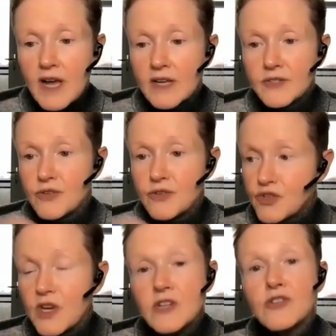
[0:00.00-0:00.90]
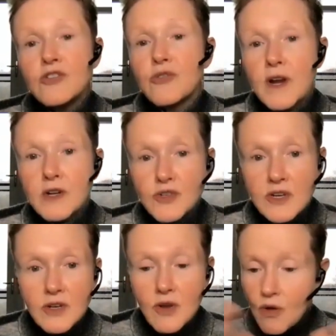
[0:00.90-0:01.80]
has a change in
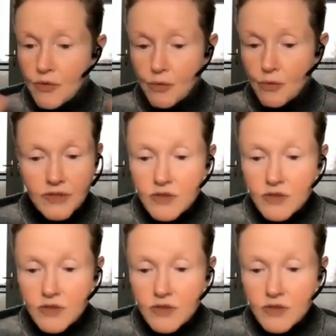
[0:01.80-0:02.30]
direction and all the work